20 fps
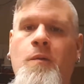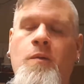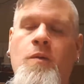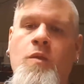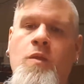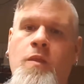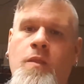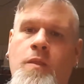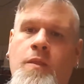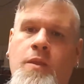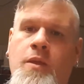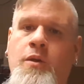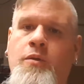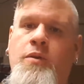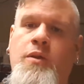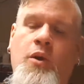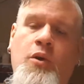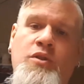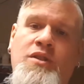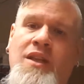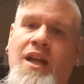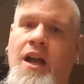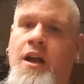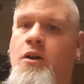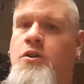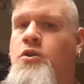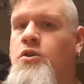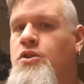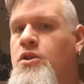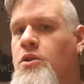those
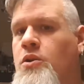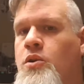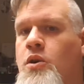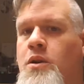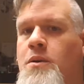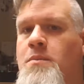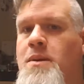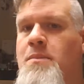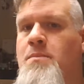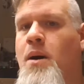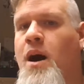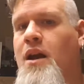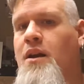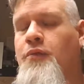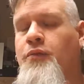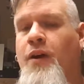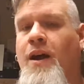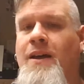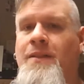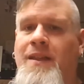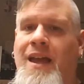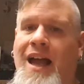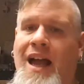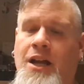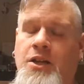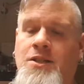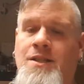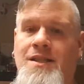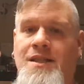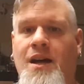characters are going to be modifying the
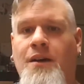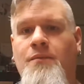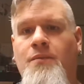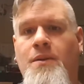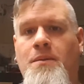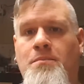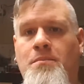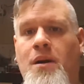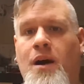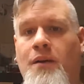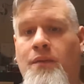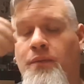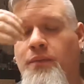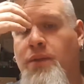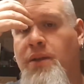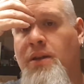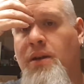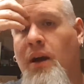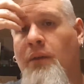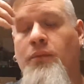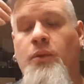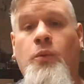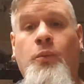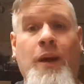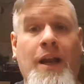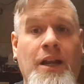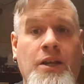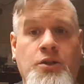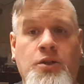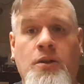actions of the
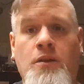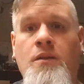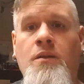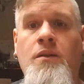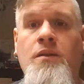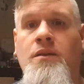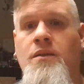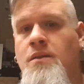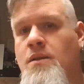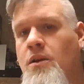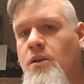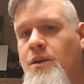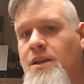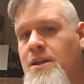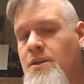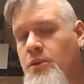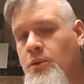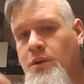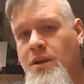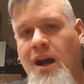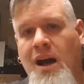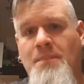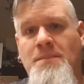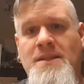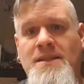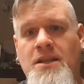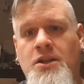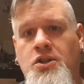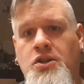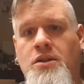ranger, either in
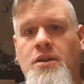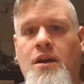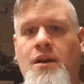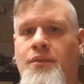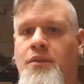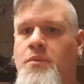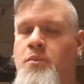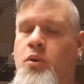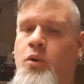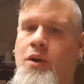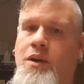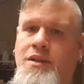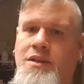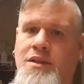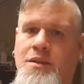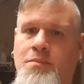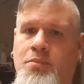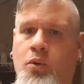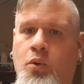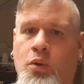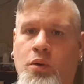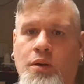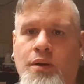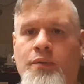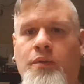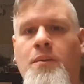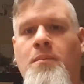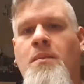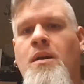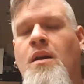opposition of him or in support of
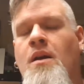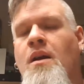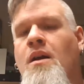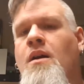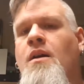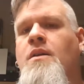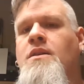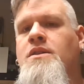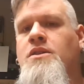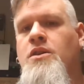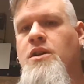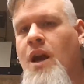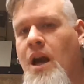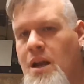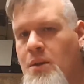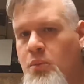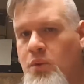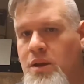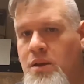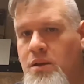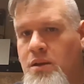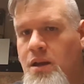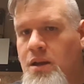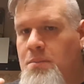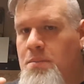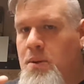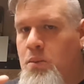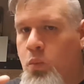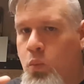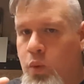him. So you gotta
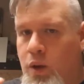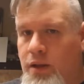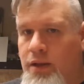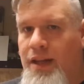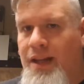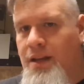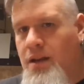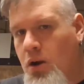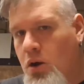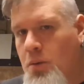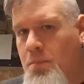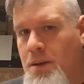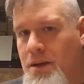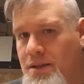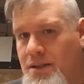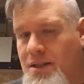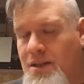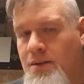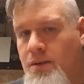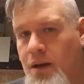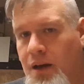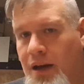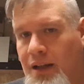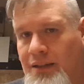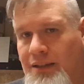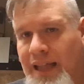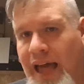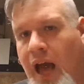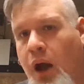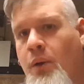be willing and open to
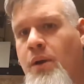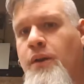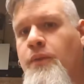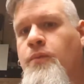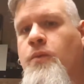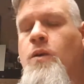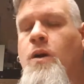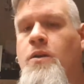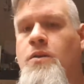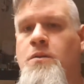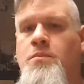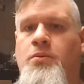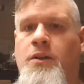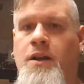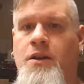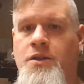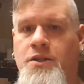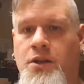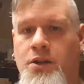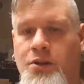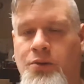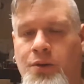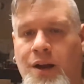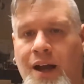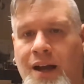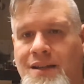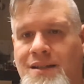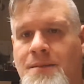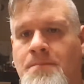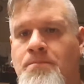allowing for other players to
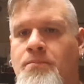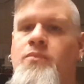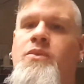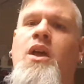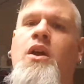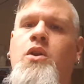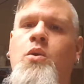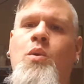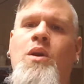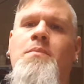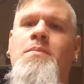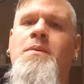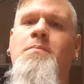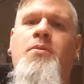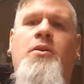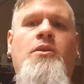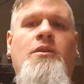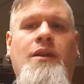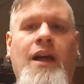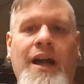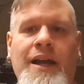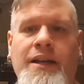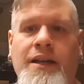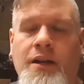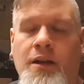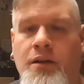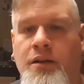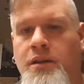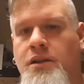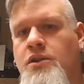interact. Now, you want to be polite
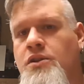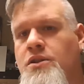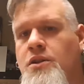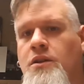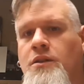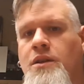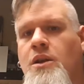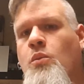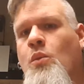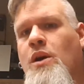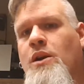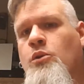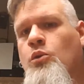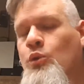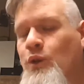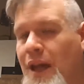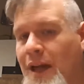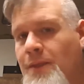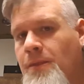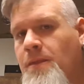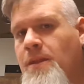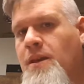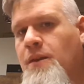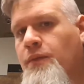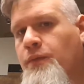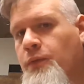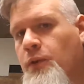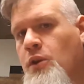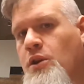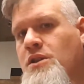here, and you certainly want to let the
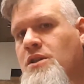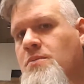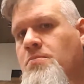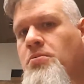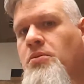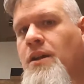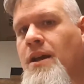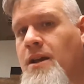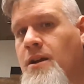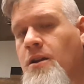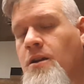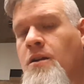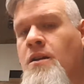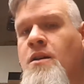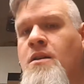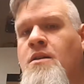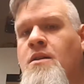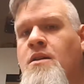first player,